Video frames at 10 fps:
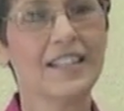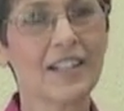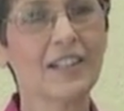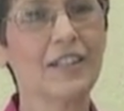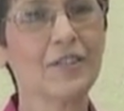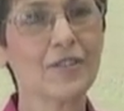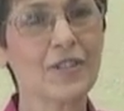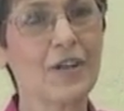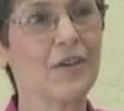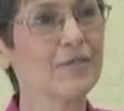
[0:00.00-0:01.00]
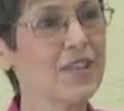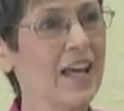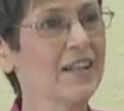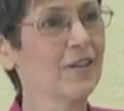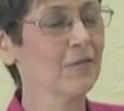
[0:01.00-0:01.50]
clean your stoves
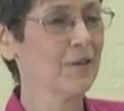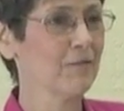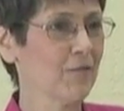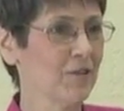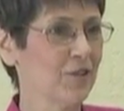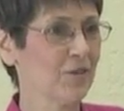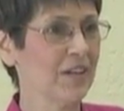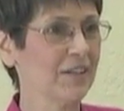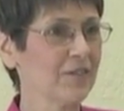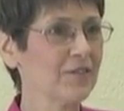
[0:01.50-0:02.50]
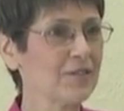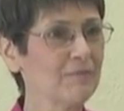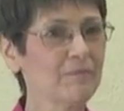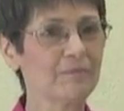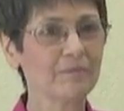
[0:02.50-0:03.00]
and your refrigerators.
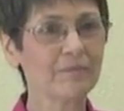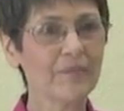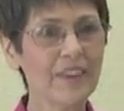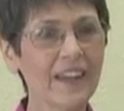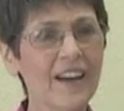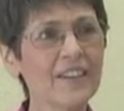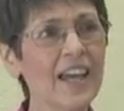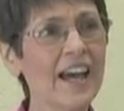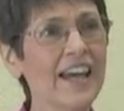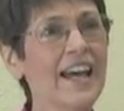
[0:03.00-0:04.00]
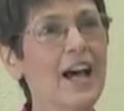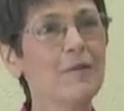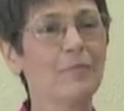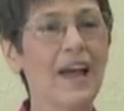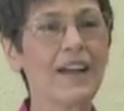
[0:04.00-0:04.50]
Okay,
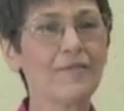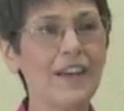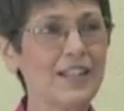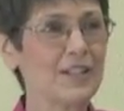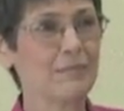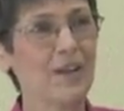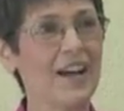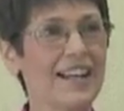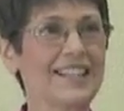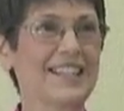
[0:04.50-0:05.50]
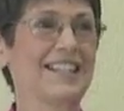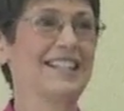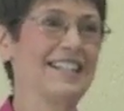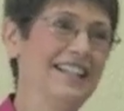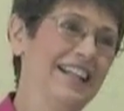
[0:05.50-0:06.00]
black-faced
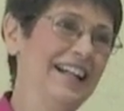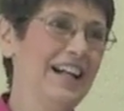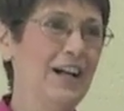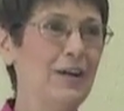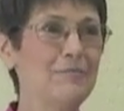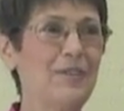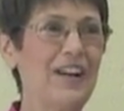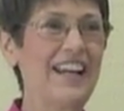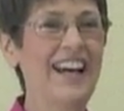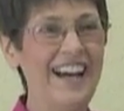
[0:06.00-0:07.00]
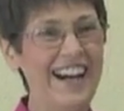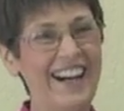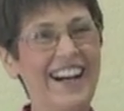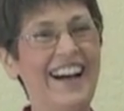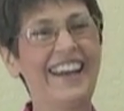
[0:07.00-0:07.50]
appliances. Oh boy,
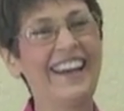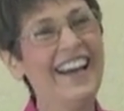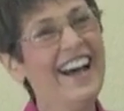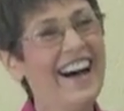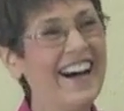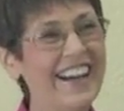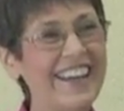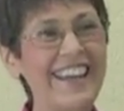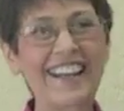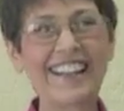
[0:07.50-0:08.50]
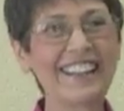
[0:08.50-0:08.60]
I get a